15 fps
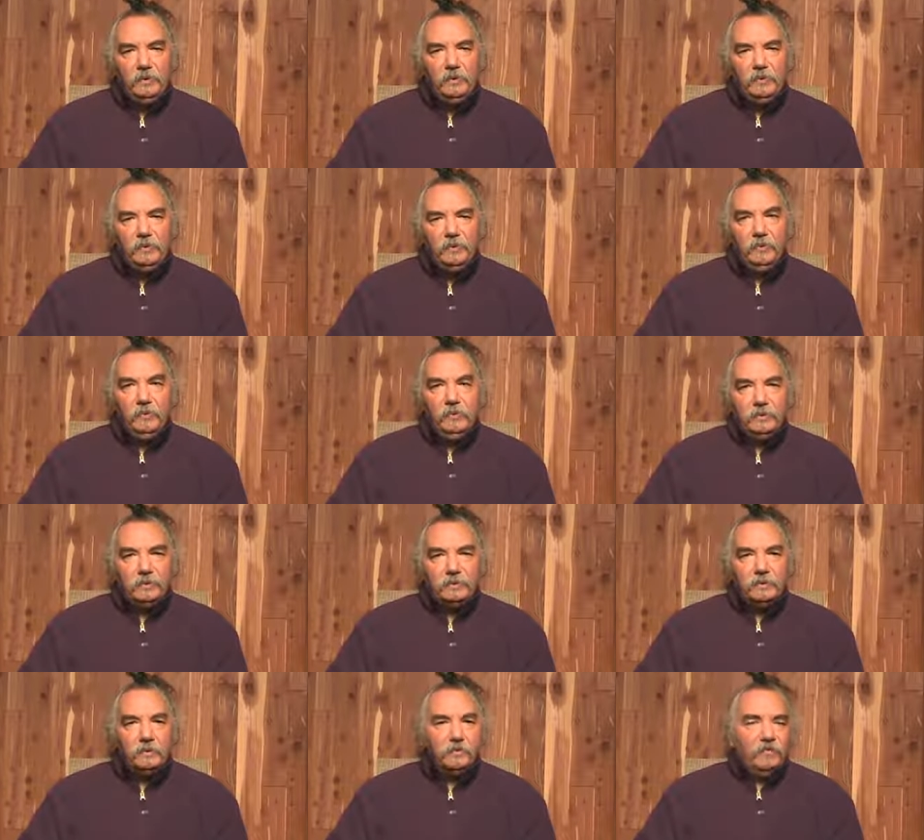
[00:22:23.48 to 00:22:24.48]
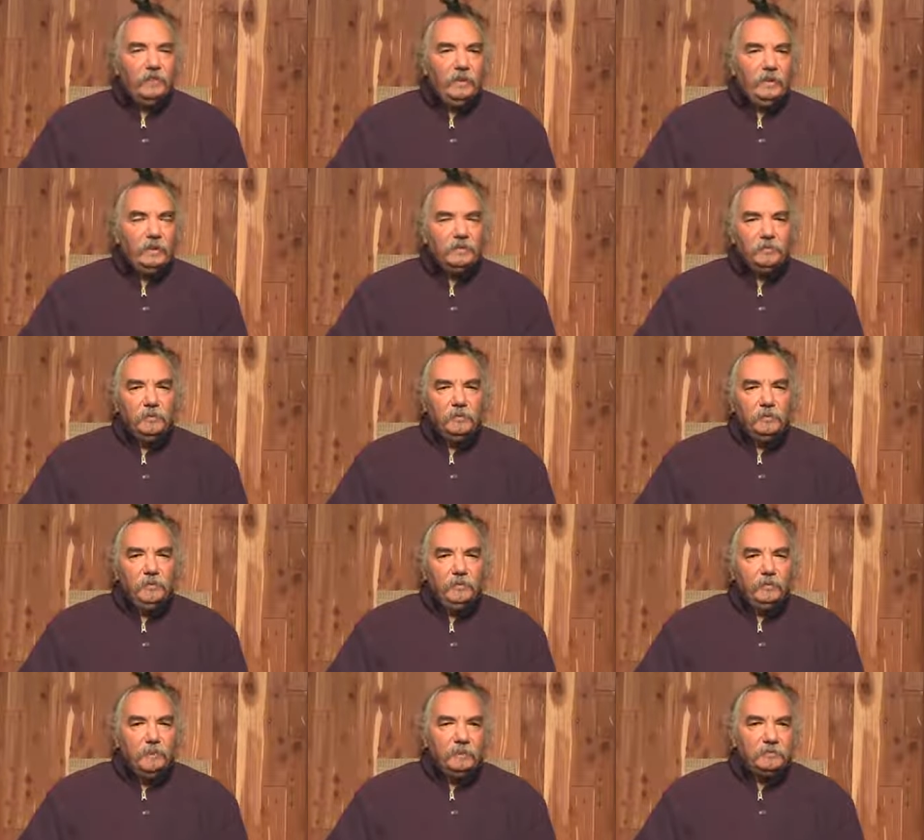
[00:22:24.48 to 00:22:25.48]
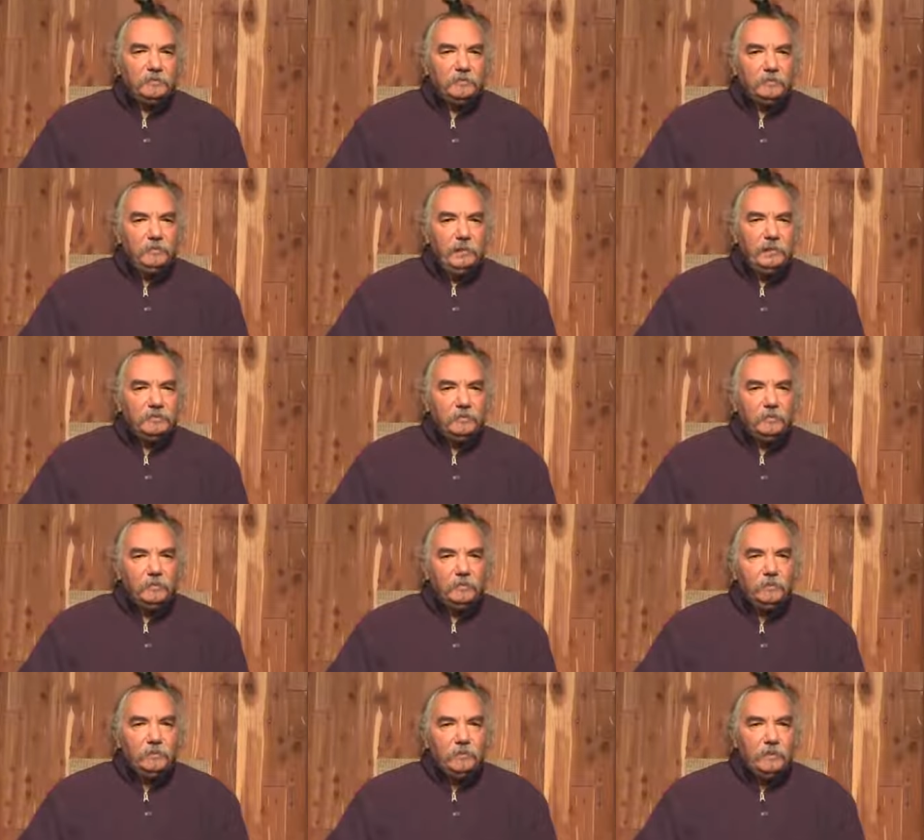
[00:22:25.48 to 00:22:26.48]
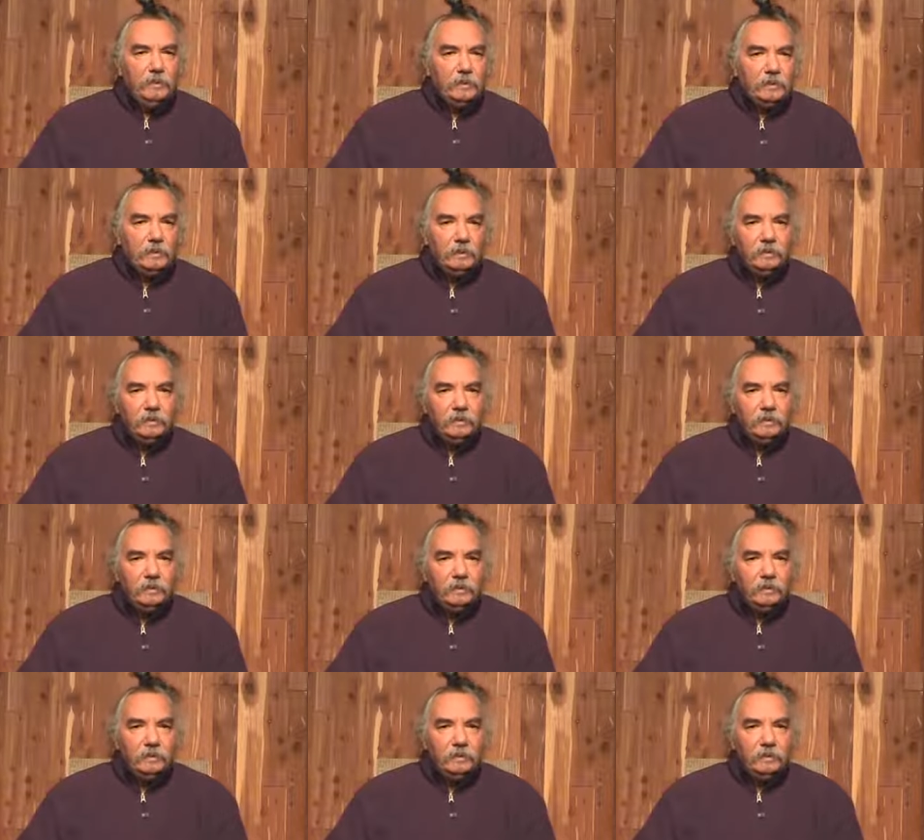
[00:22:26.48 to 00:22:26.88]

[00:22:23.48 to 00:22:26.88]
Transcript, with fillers: The universe is a phrase, but we know that's the space where we're in.